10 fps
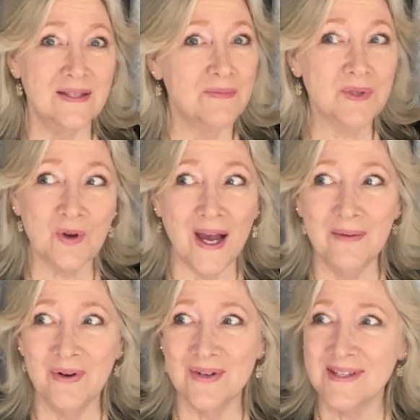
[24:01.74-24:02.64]

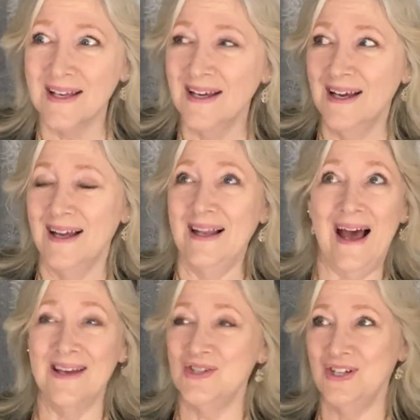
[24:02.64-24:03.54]
subscribers
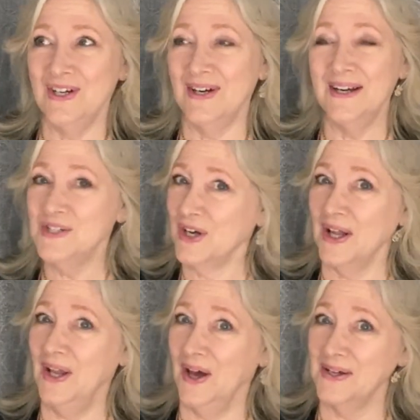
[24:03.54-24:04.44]
last year. It took a
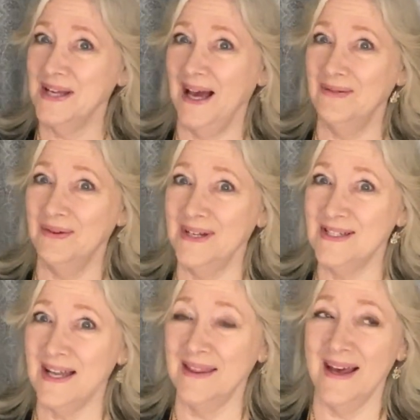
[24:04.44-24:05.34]
long time to reach
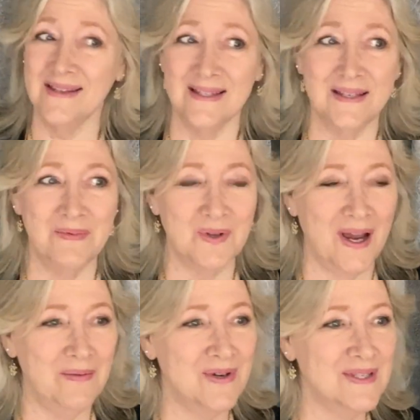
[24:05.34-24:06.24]
10,000
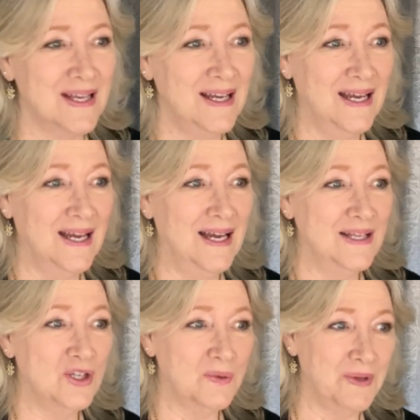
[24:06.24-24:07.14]
subscribers. It
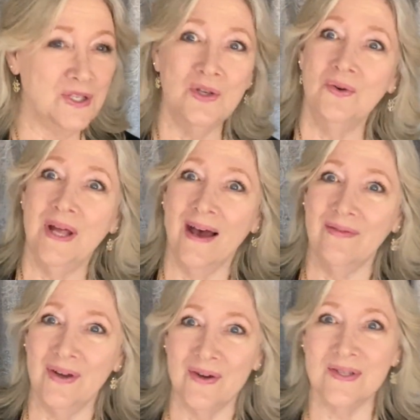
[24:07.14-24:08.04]
took me
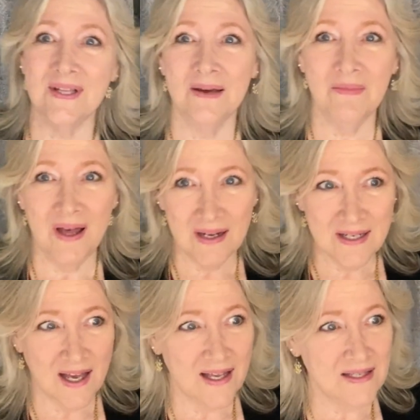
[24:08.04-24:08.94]
2.5 years to get
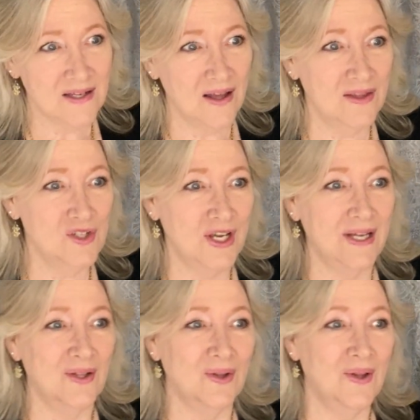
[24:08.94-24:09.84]
monetized on the
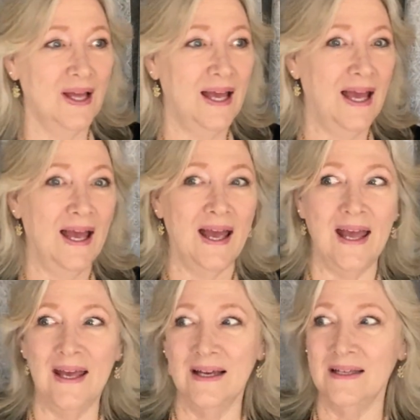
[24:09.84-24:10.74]
channel,
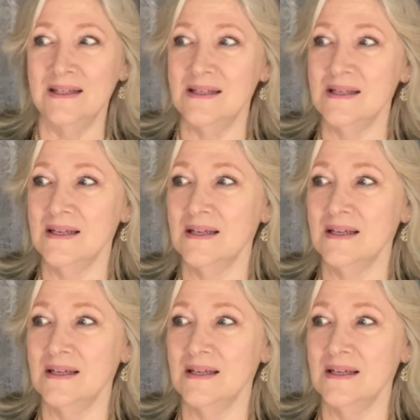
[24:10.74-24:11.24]
and